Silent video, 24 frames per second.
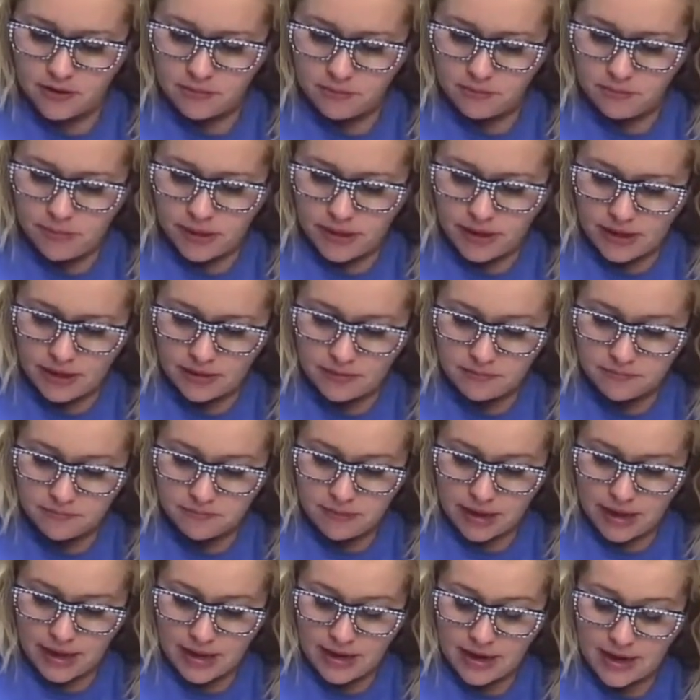But
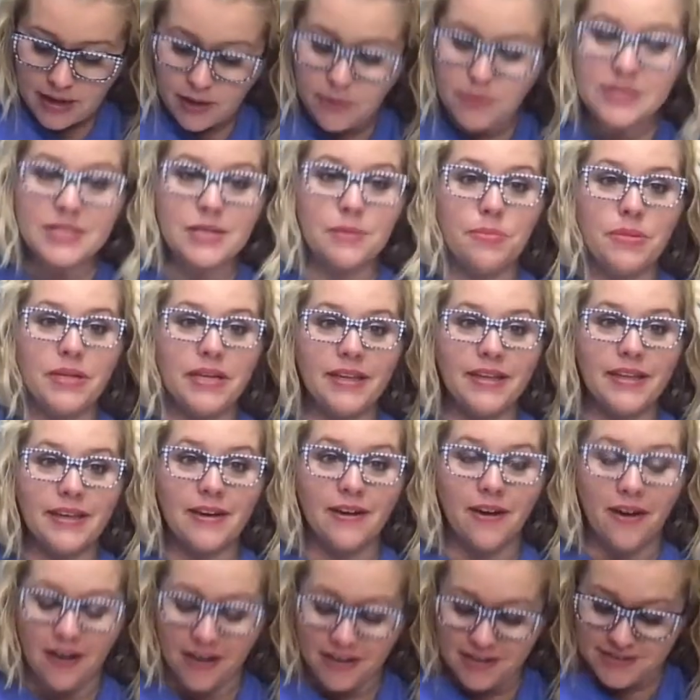my headache was completely
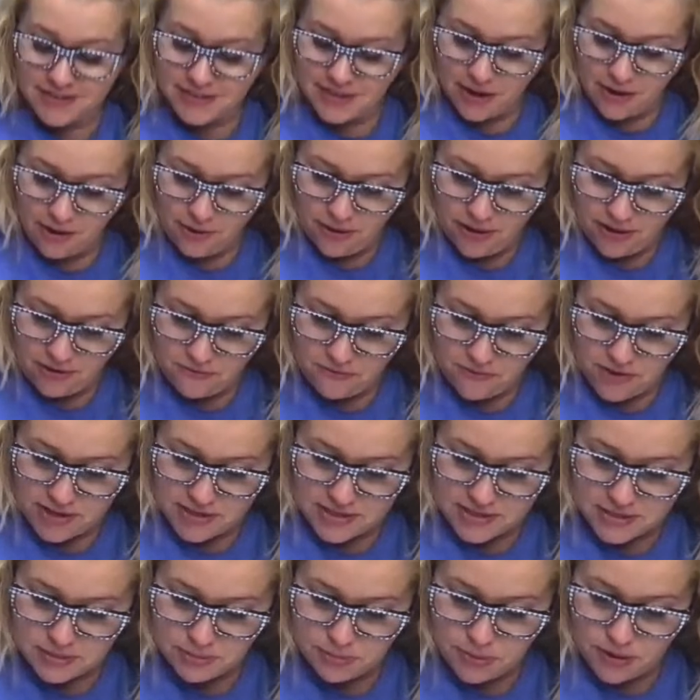gone, so it
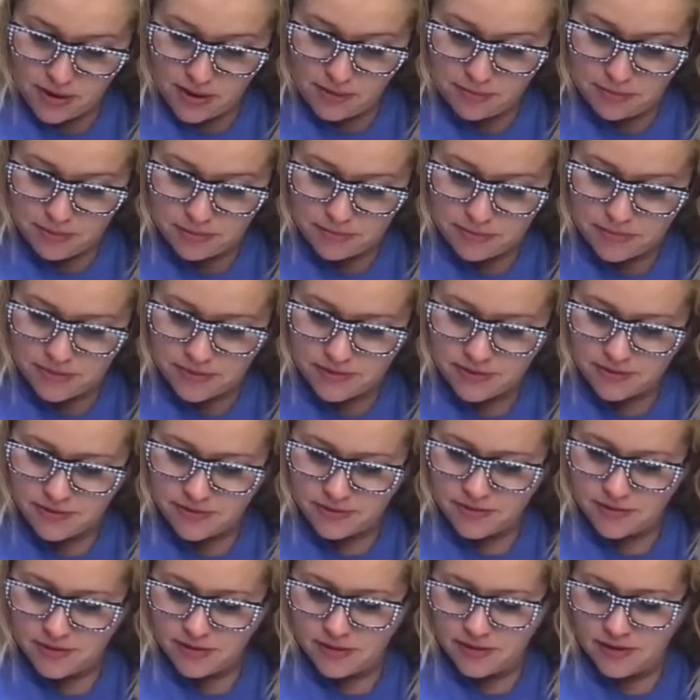fixed the problem.
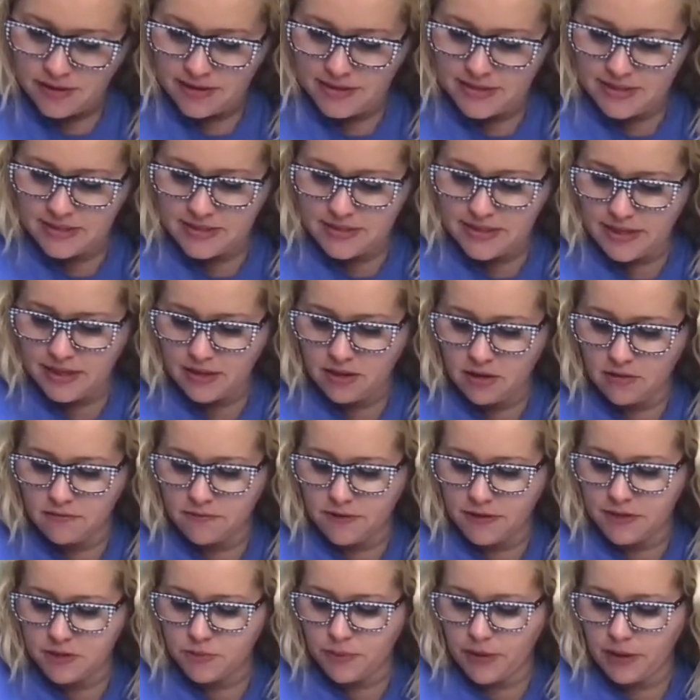It didn't take long for
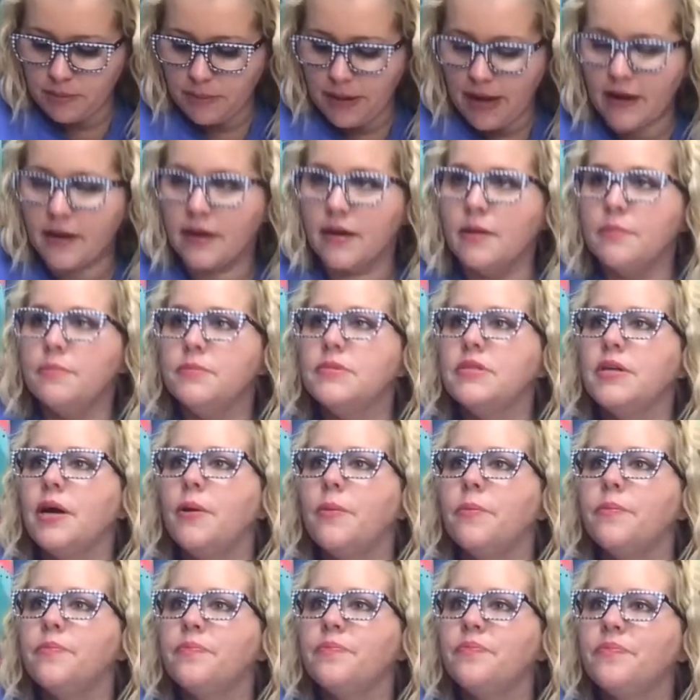it to wake back up.
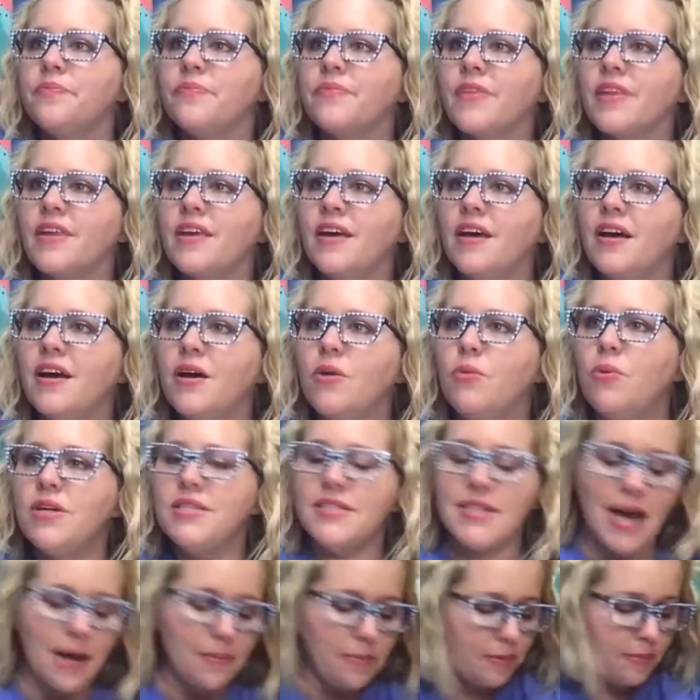So, what
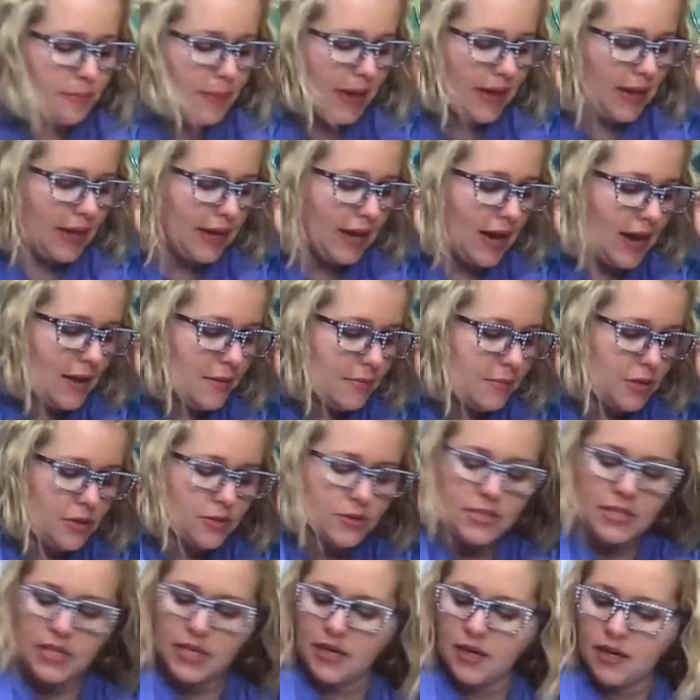type of paint? I'm
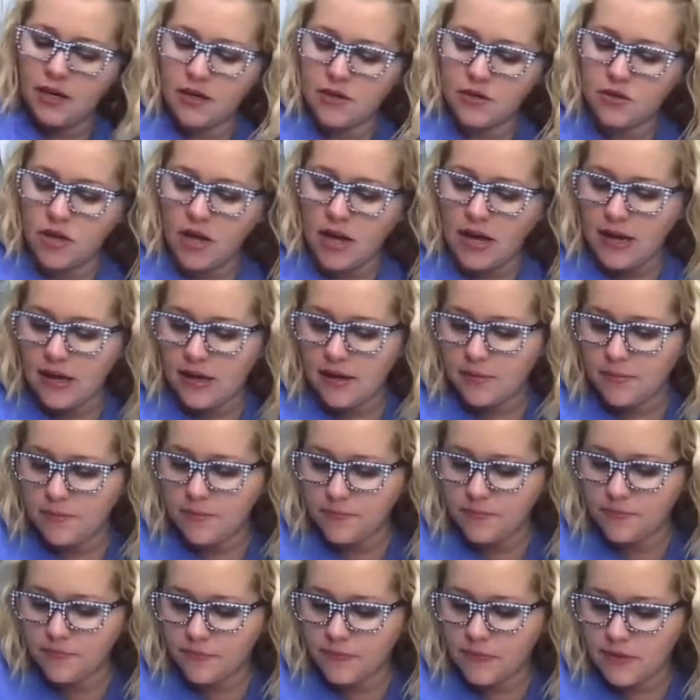using um,
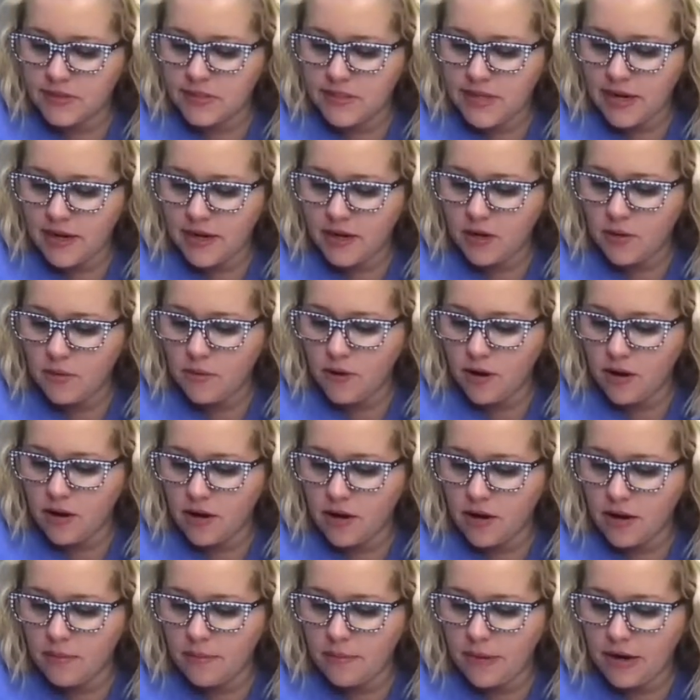DecoArt
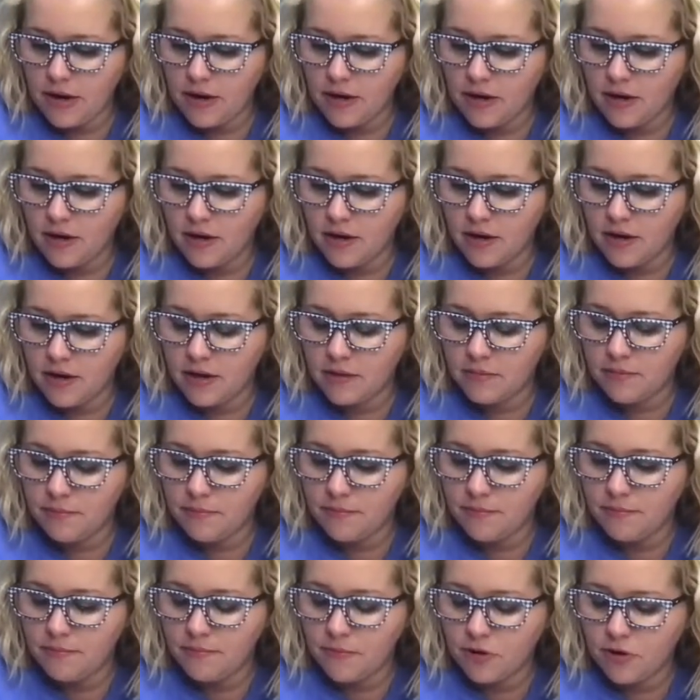Americana
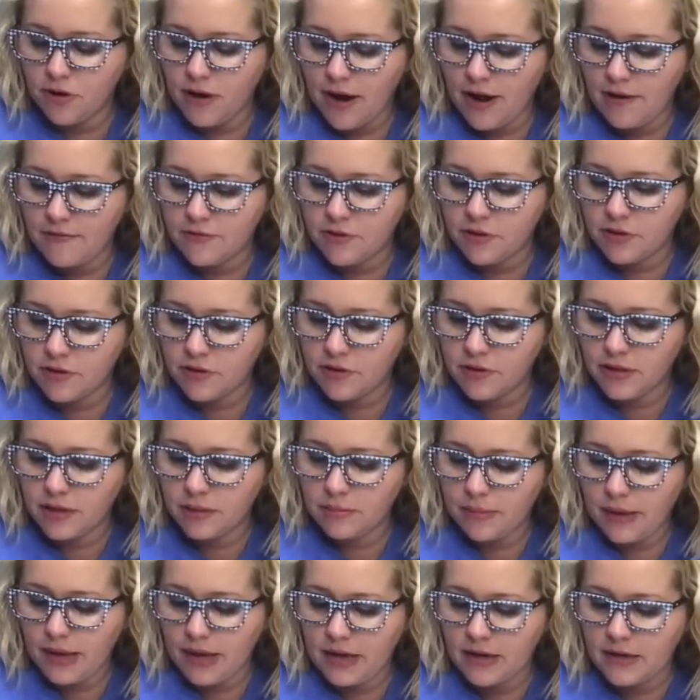Craft Acrylic
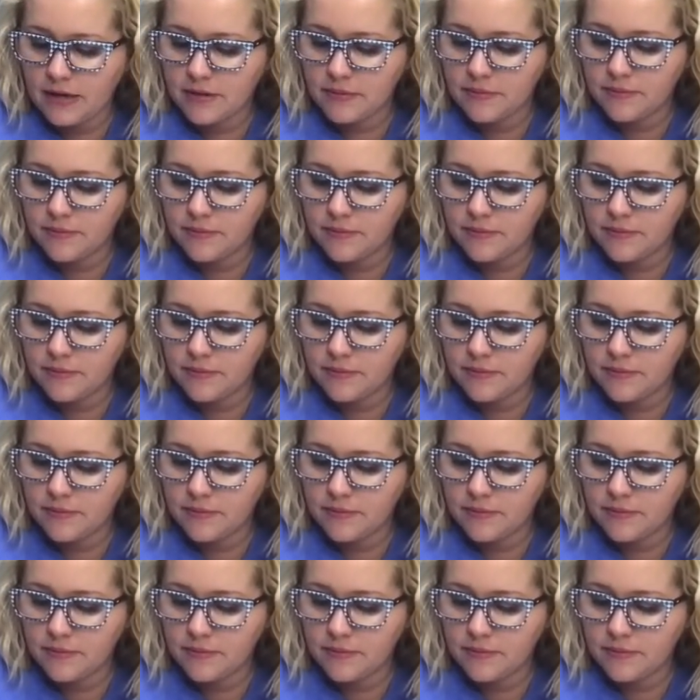Paint.